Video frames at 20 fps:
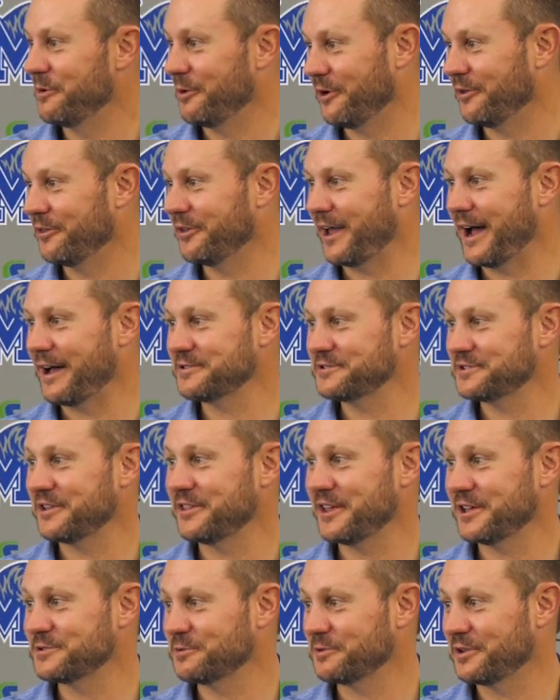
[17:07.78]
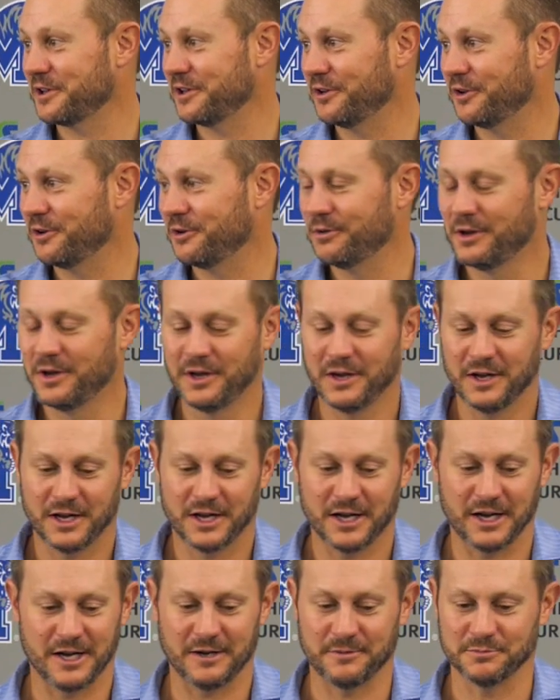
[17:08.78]
on the outside that's what they do,
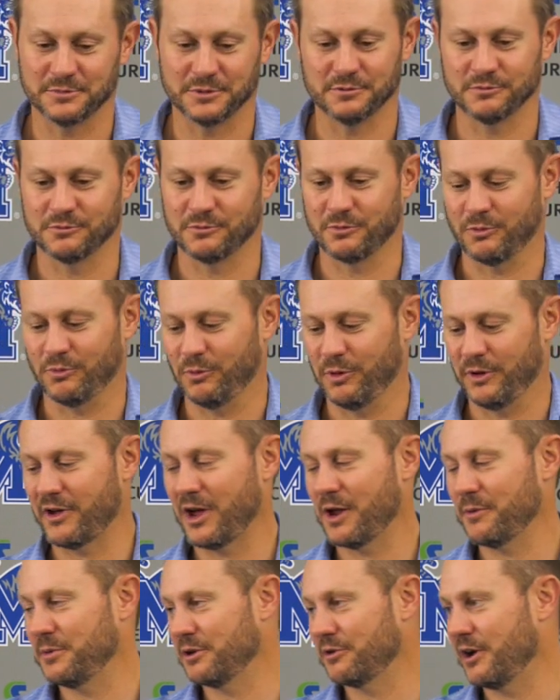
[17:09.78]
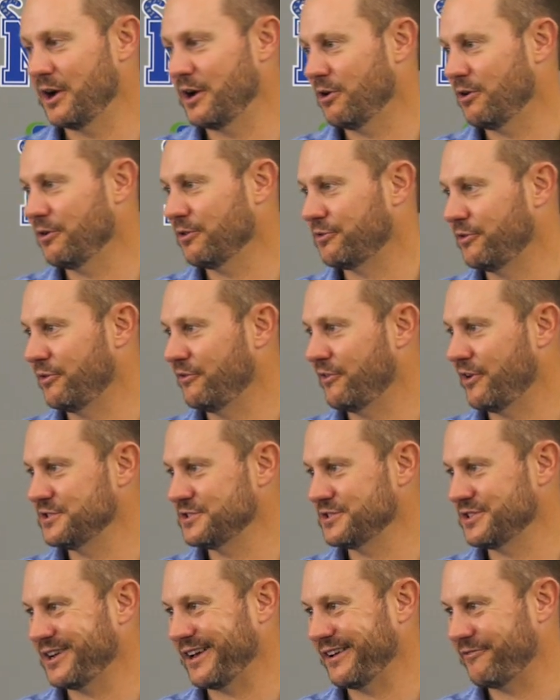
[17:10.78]
um, but we got to be great in all three
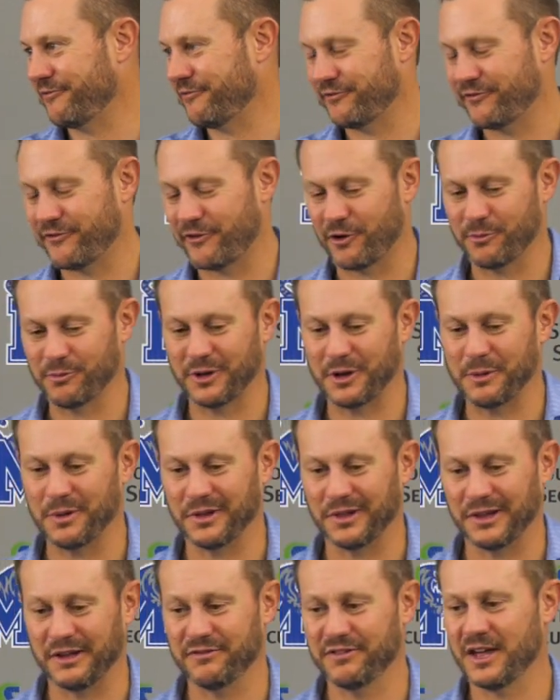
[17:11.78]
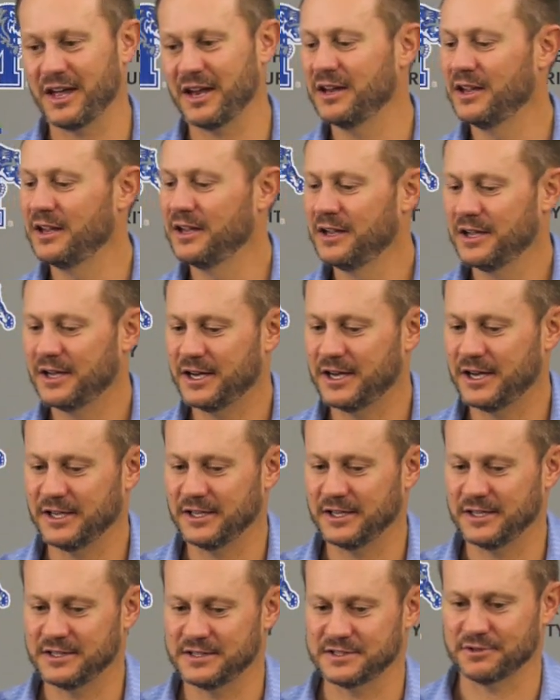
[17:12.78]
phases, and I firmly believe that.
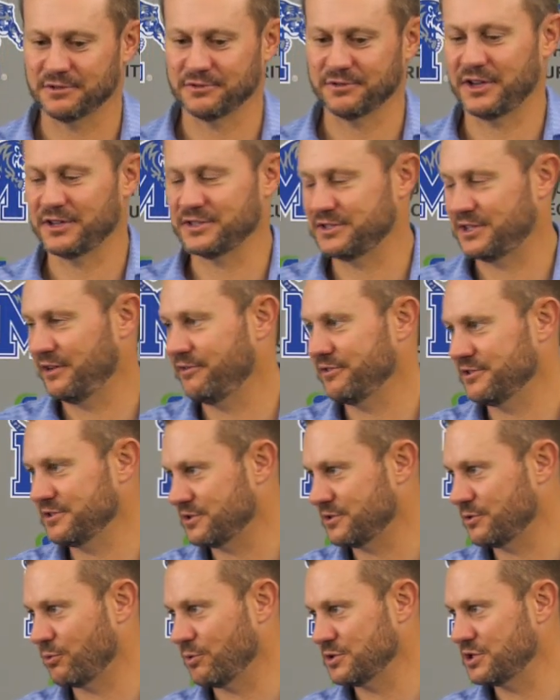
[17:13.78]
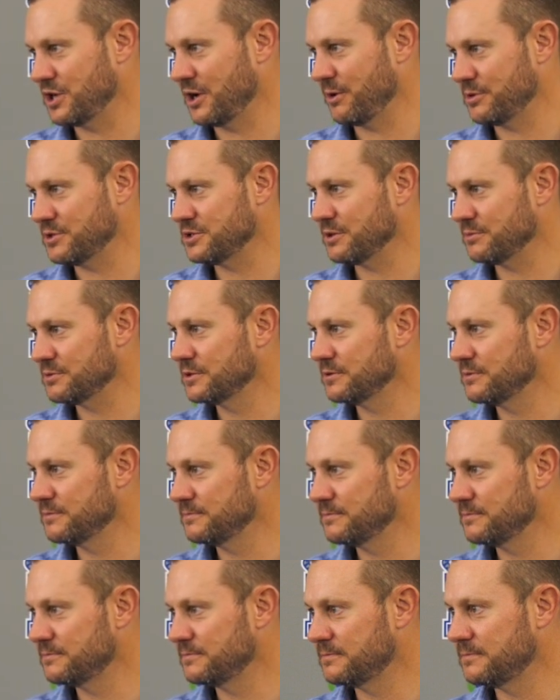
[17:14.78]
Uh, it still takes defense to win championships.
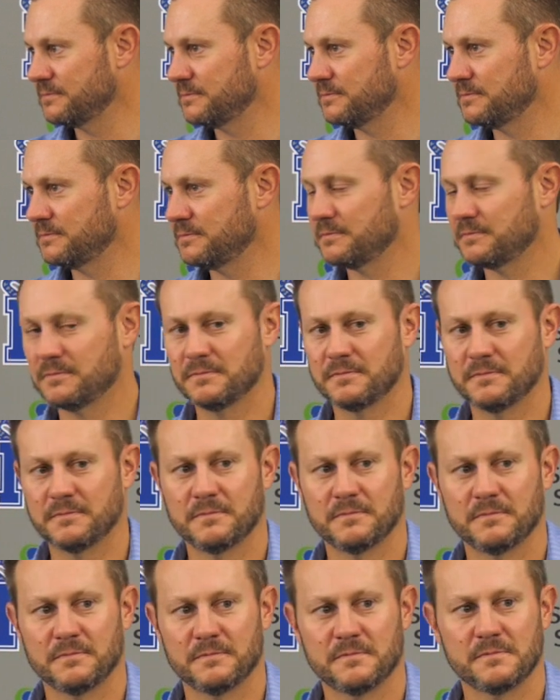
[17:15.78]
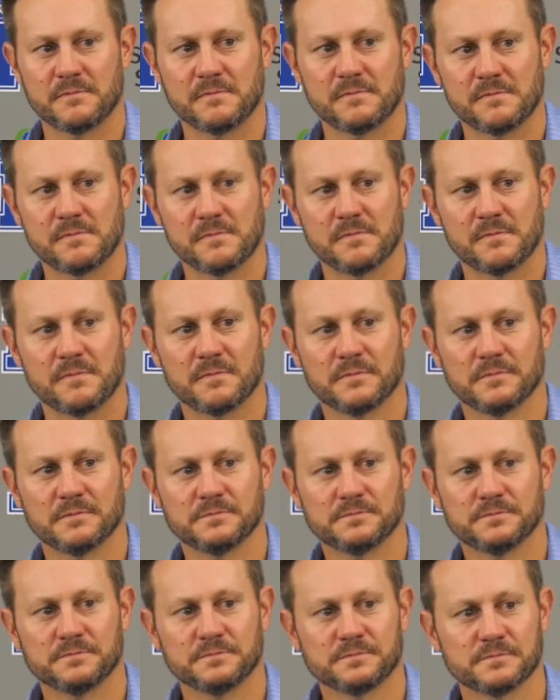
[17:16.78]
I imagine when Tevin comes to game Saturday, you
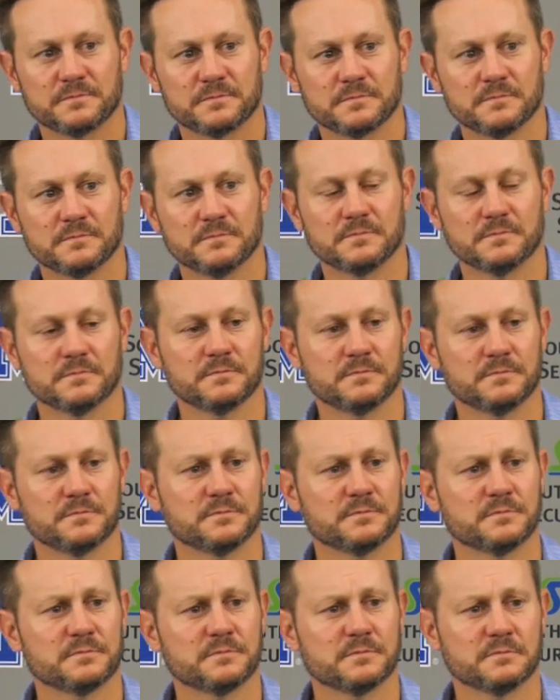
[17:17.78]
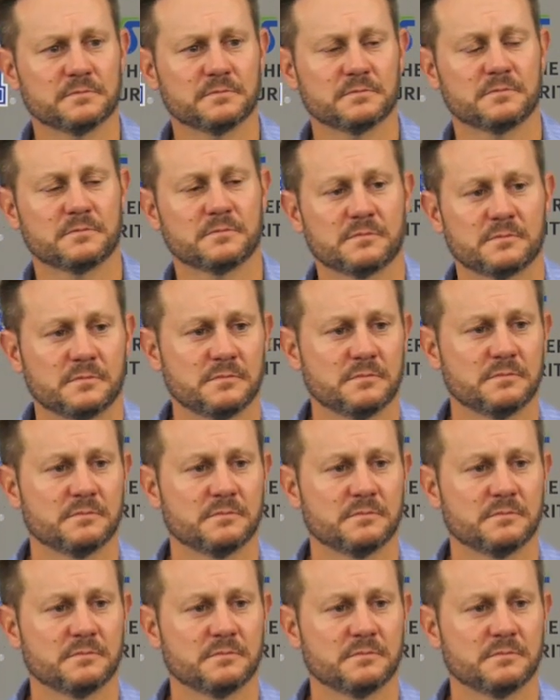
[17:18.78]
guys keep it relatively simple for him.